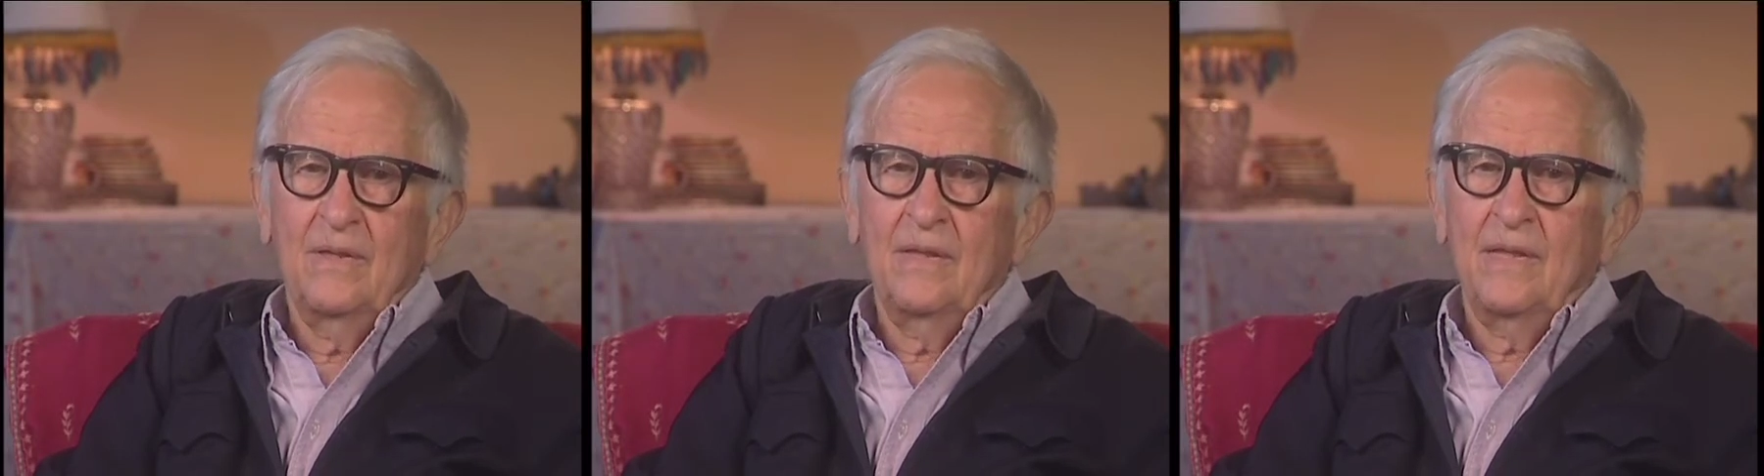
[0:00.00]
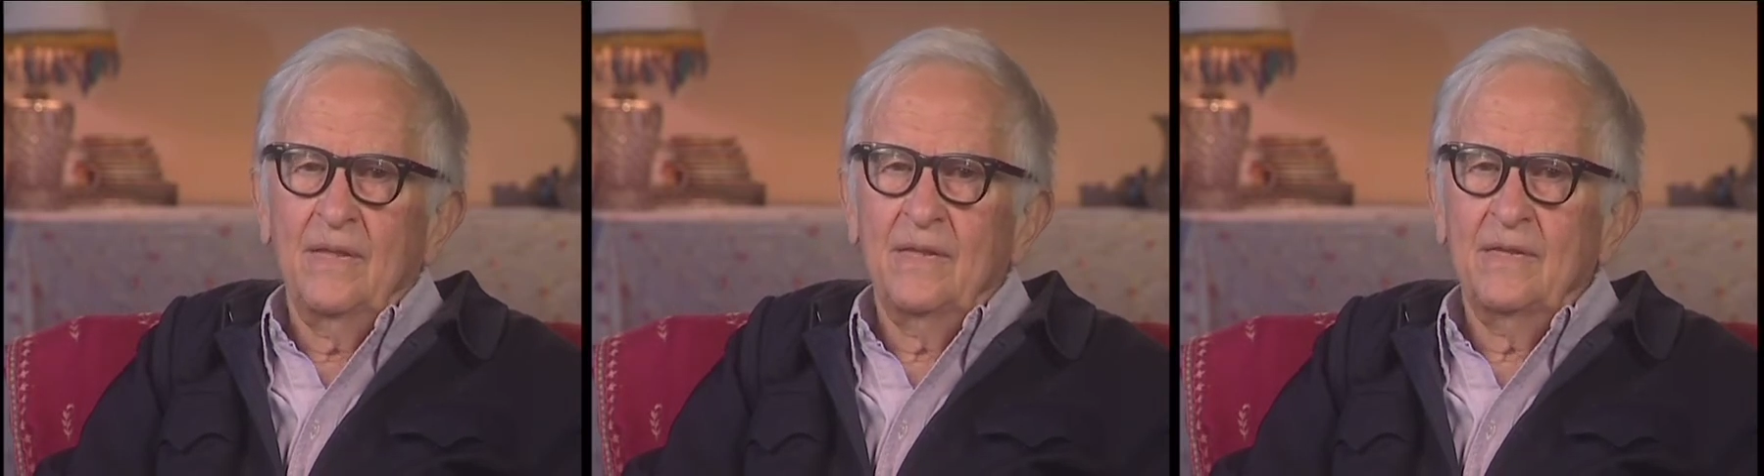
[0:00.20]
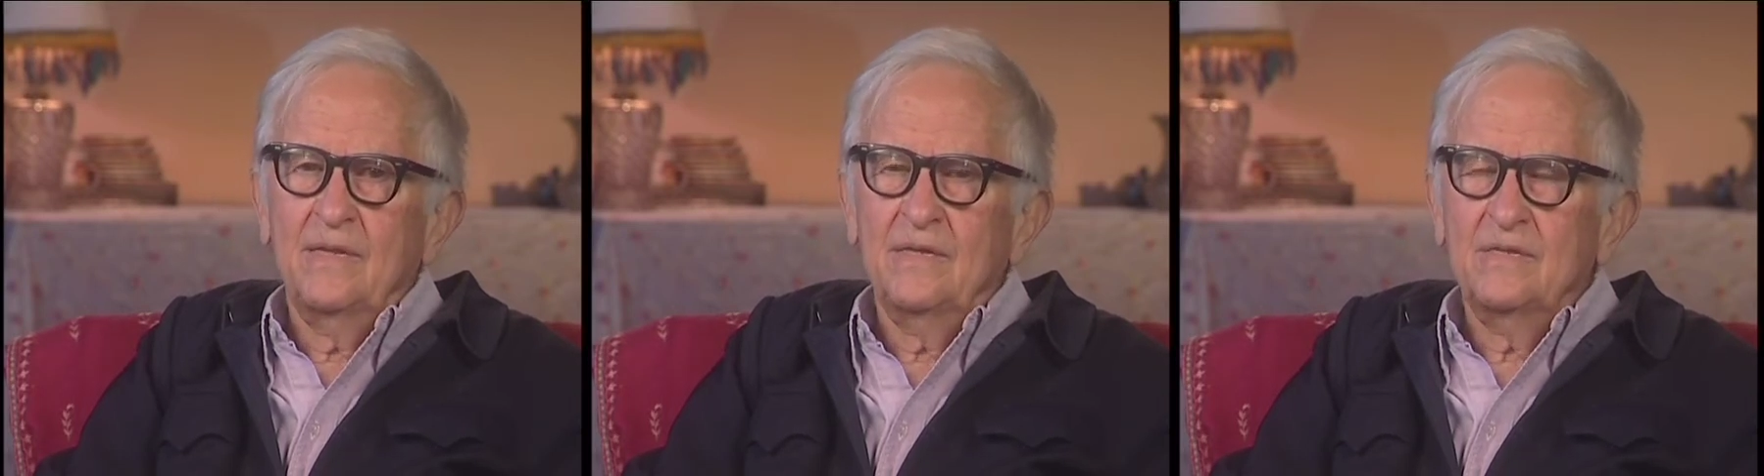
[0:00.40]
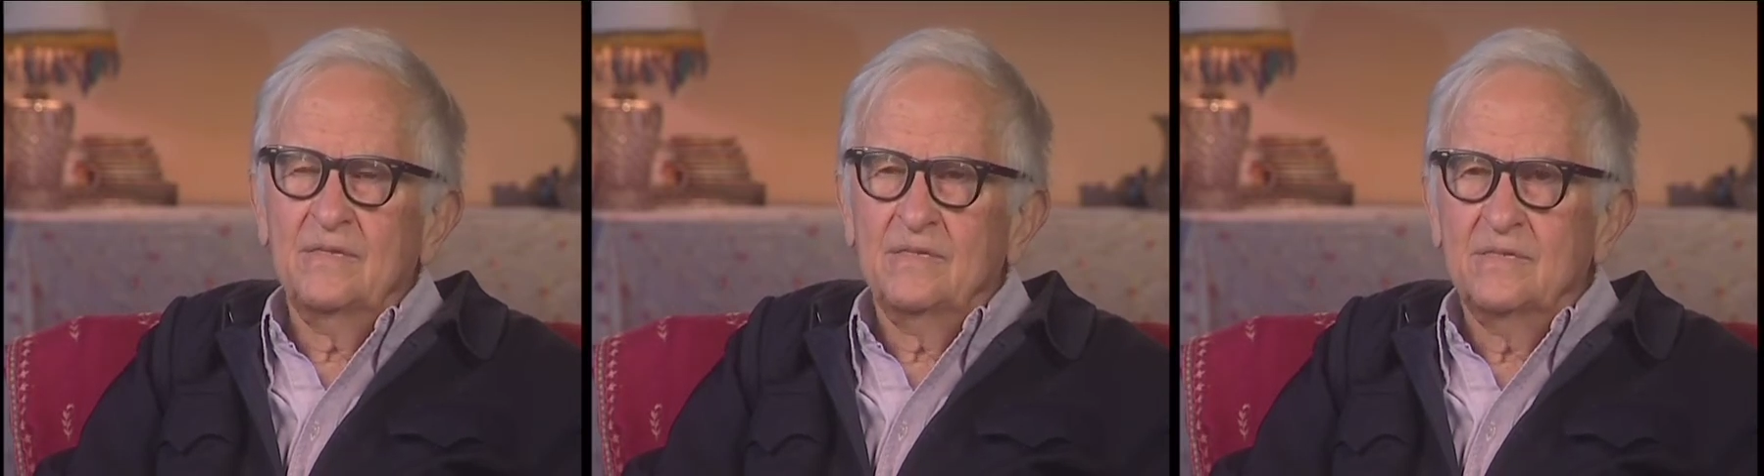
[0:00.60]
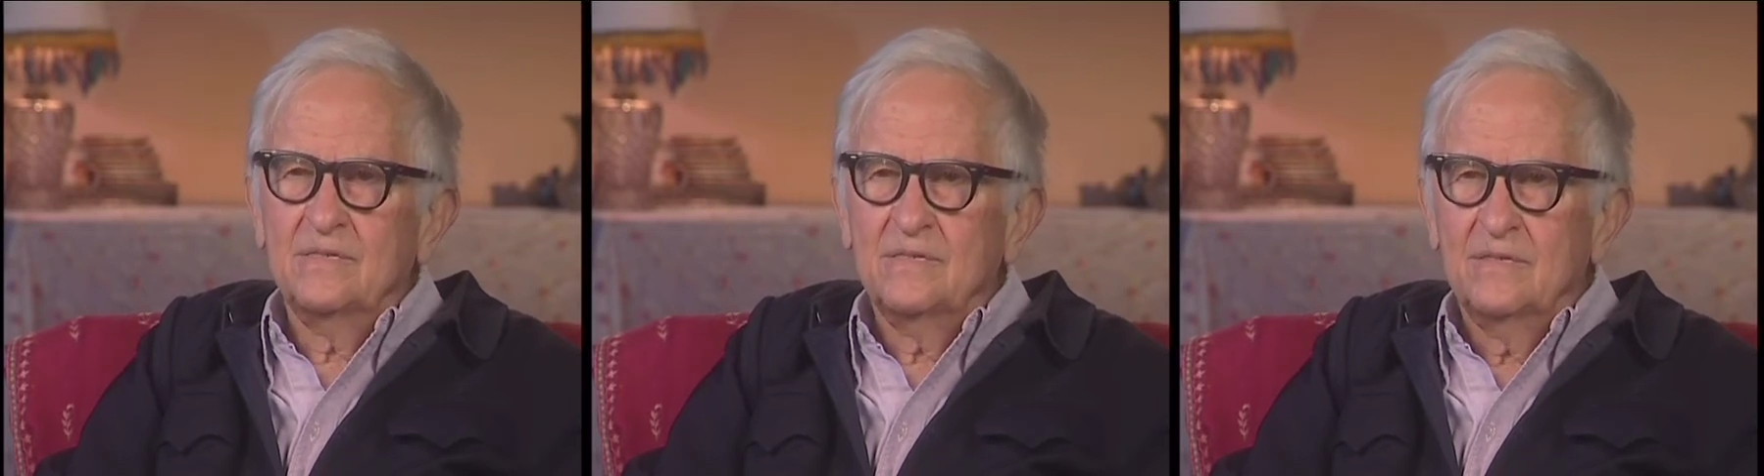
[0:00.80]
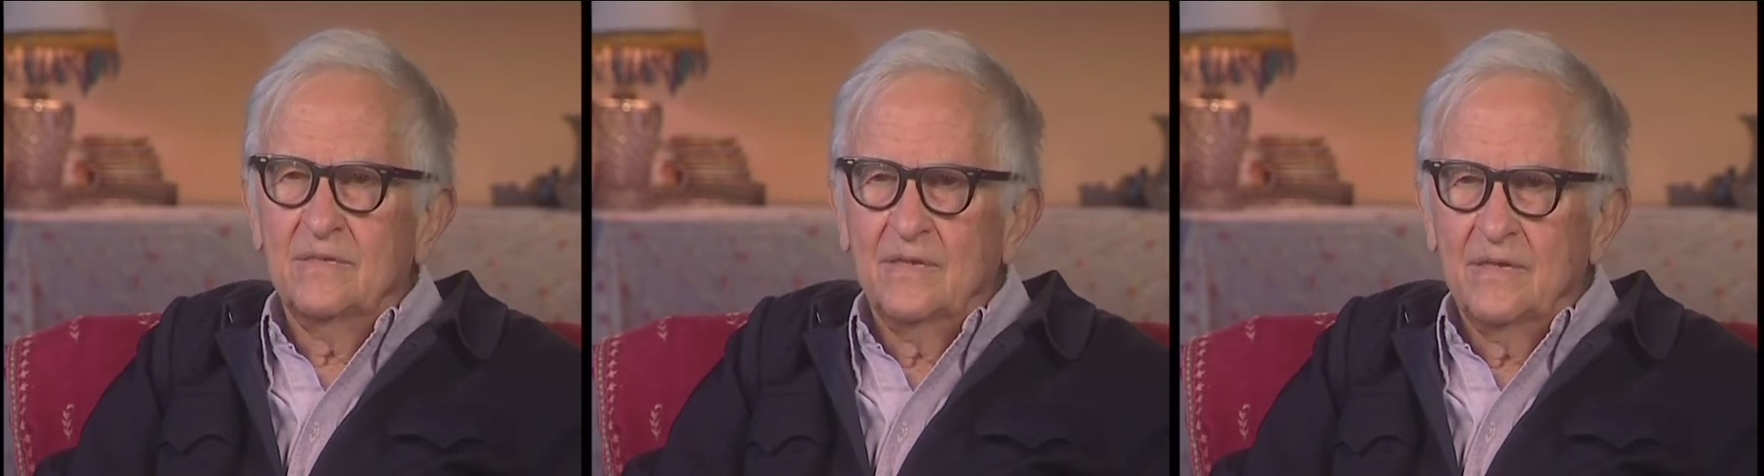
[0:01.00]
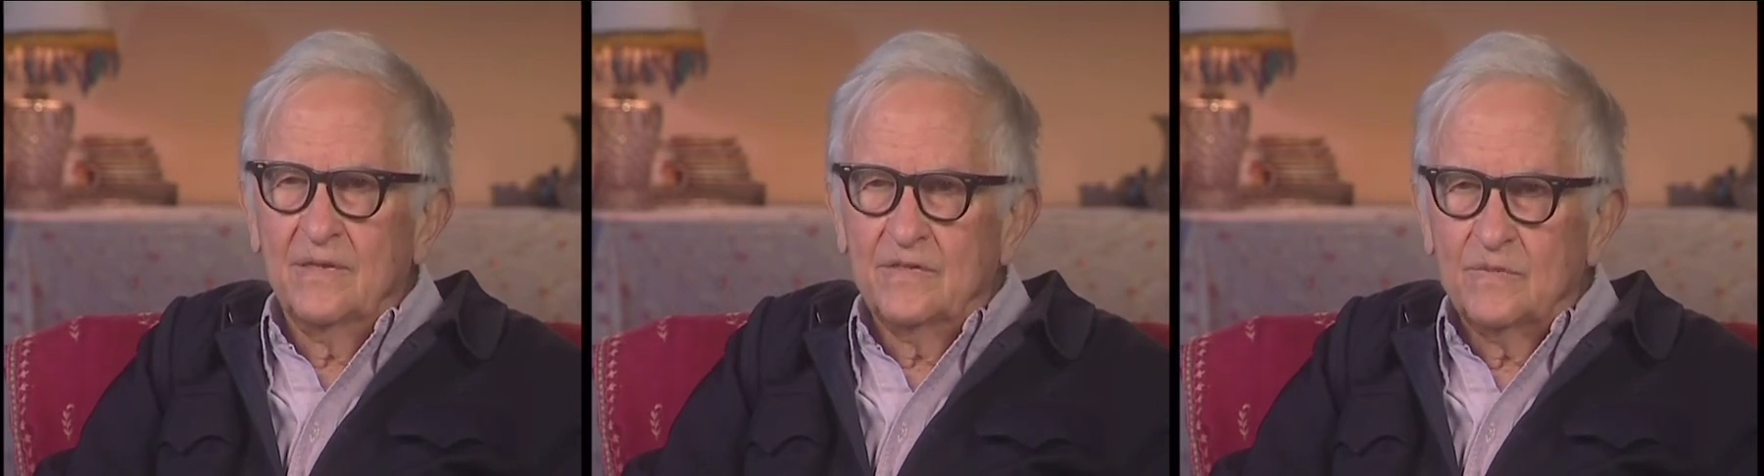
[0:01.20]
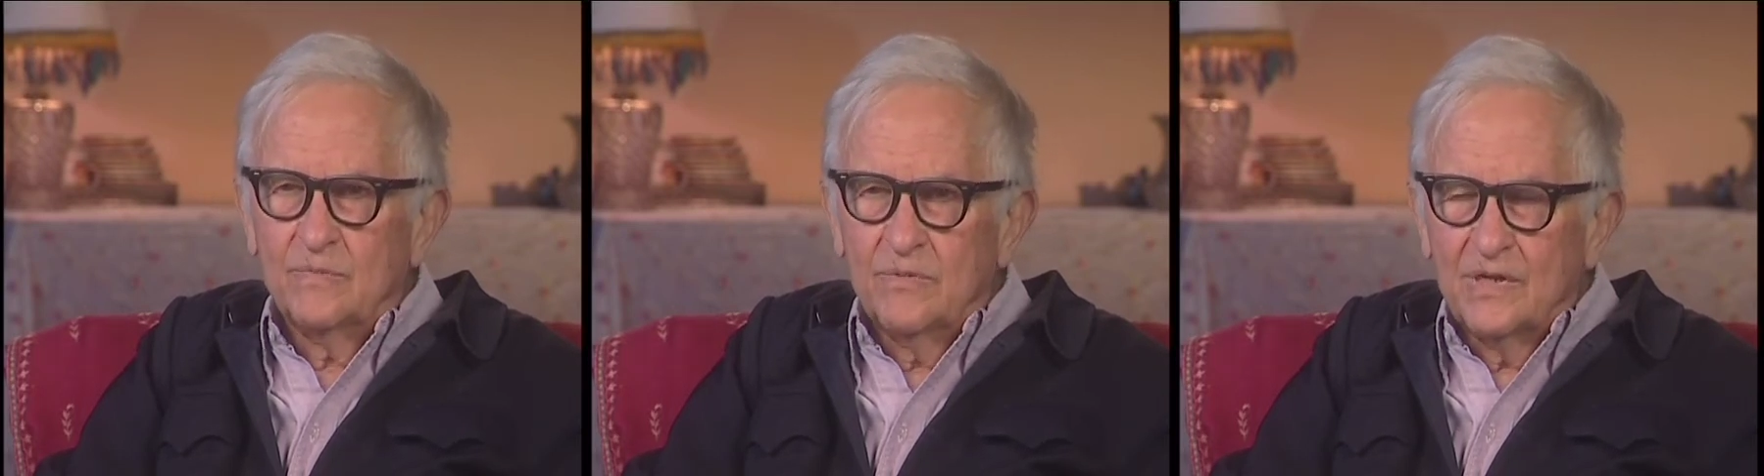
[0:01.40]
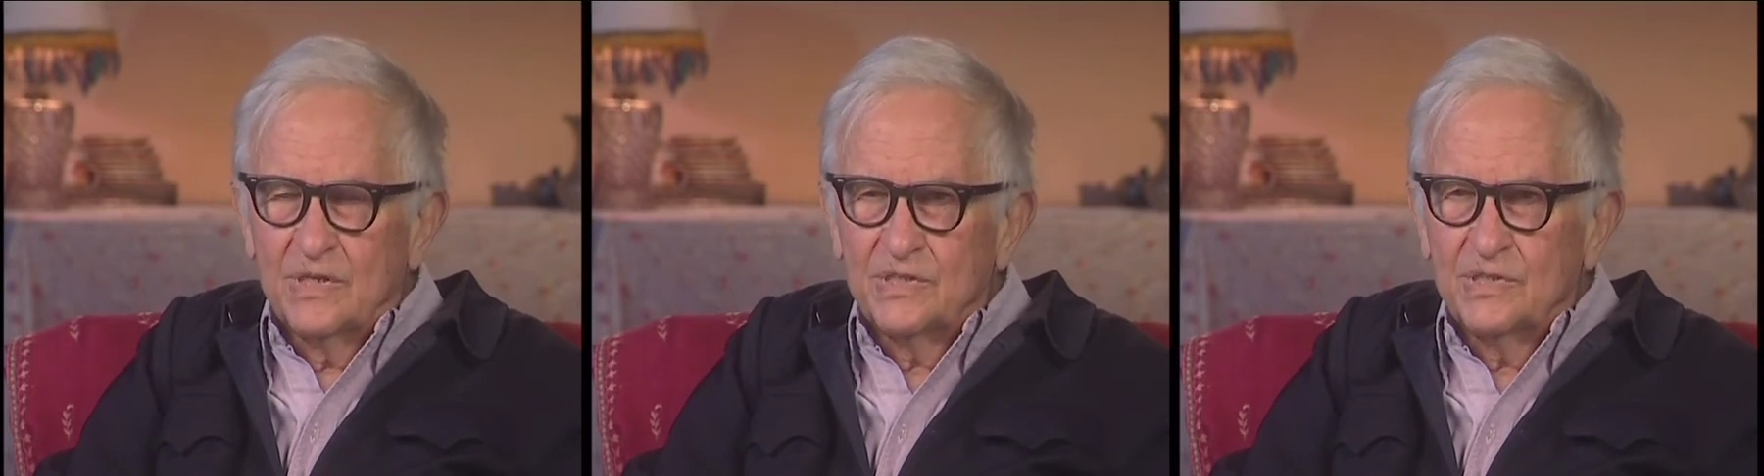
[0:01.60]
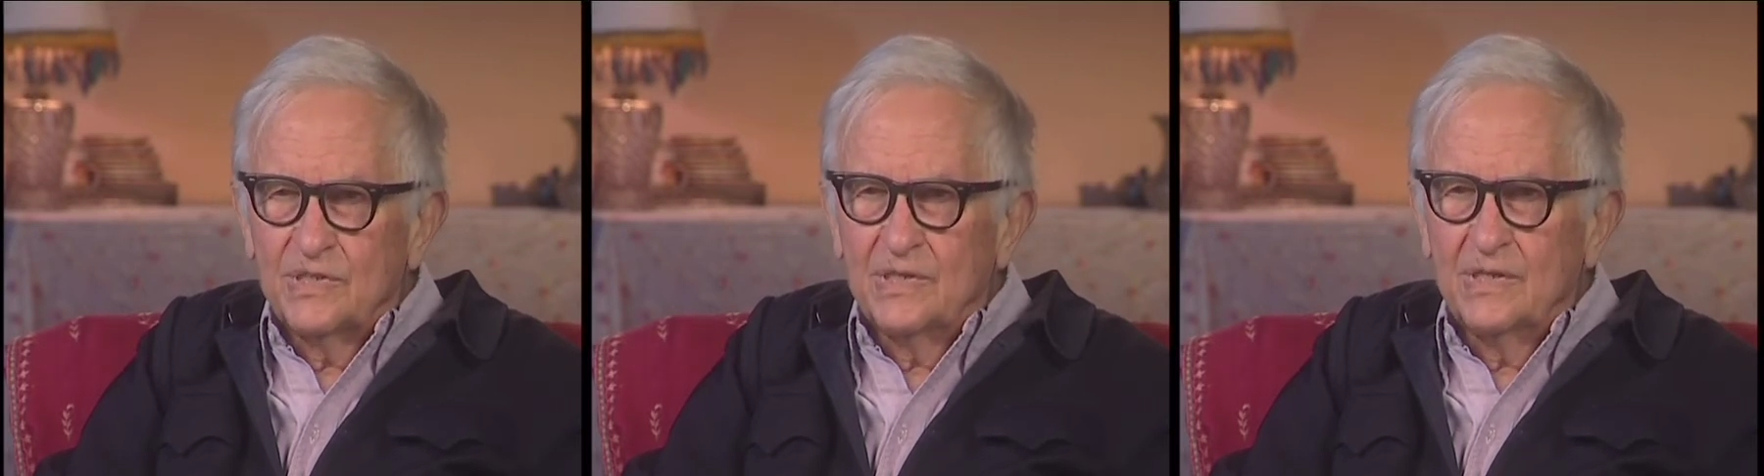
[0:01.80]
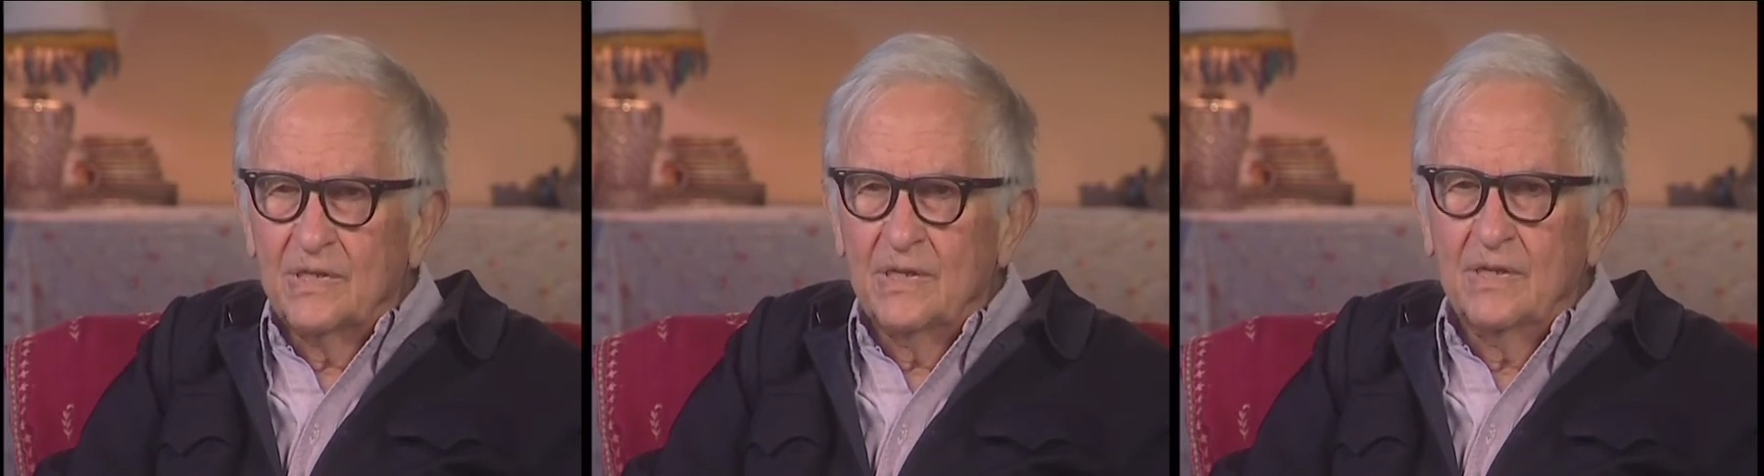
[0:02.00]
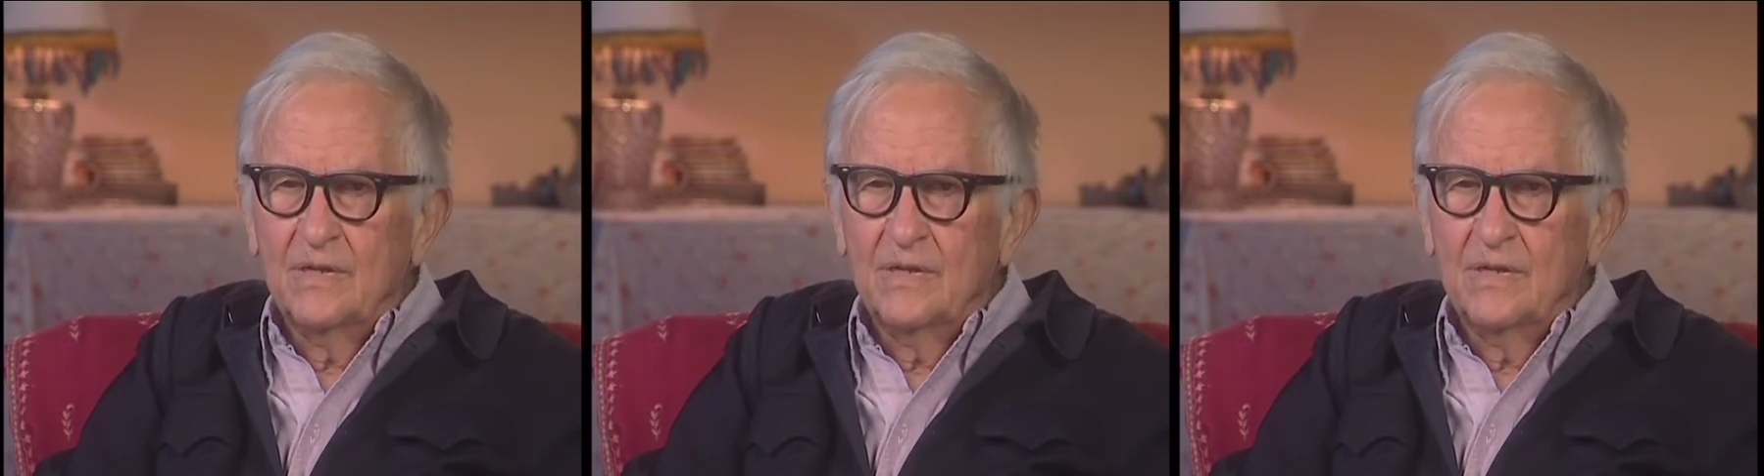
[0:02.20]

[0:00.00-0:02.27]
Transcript: and his expression